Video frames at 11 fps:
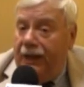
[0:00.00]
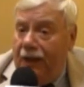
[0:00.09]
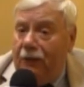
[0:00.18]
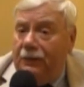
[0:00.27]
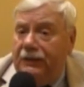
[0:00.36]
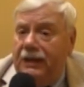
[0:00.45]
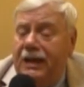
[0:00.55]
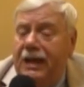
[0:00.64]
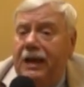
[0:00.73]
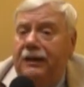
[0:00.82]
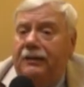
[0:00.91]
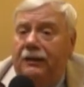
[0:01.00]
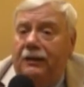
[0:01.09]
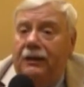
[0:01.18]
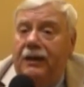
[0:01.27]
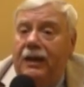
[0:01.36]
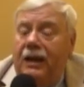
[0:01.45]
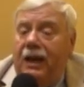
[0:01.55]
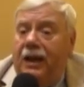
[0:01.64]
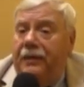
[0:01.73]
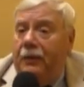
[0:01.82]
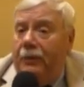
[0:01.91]
held a candle,
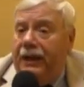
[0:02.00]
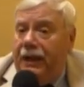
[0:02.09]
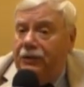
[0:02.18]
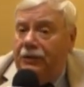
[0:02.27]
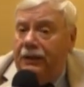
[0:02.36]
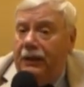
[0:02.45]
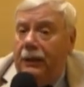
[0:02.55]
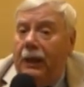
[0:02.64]
and they would actually